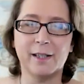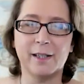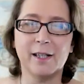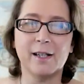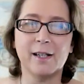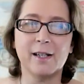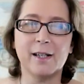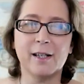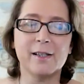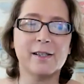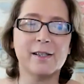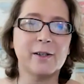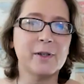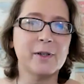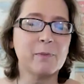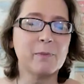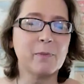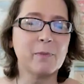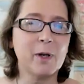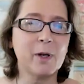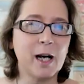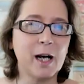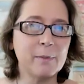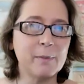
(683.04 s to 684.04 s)
So it's
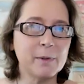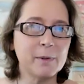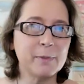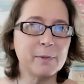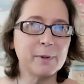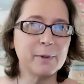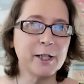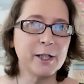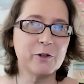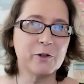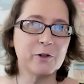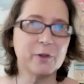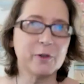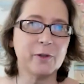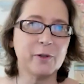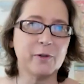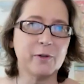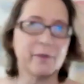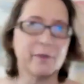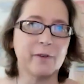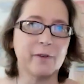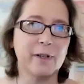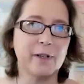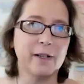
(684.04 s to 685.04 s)
probably
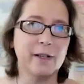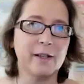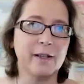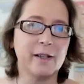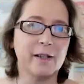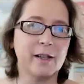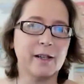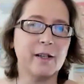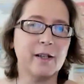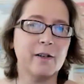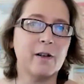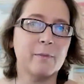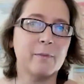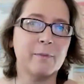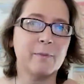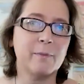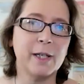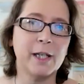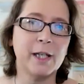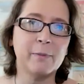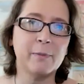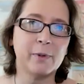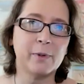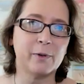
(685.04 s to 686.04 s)
true that there are
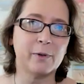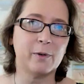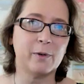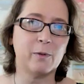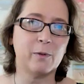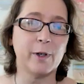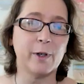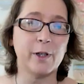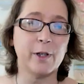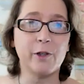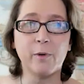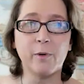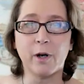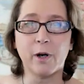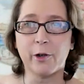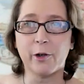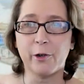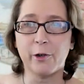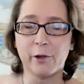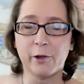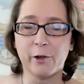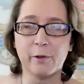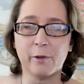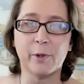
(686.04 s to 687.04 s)
people, when you are
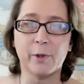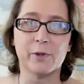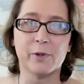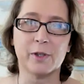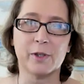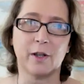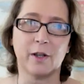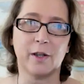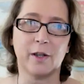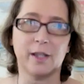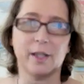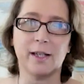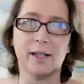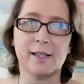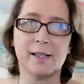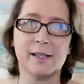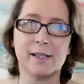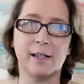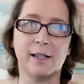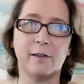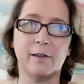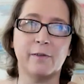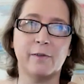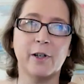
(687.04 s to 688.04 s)
your most authentic
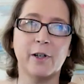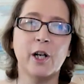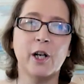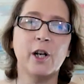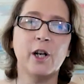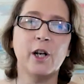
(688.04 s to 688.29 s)
self,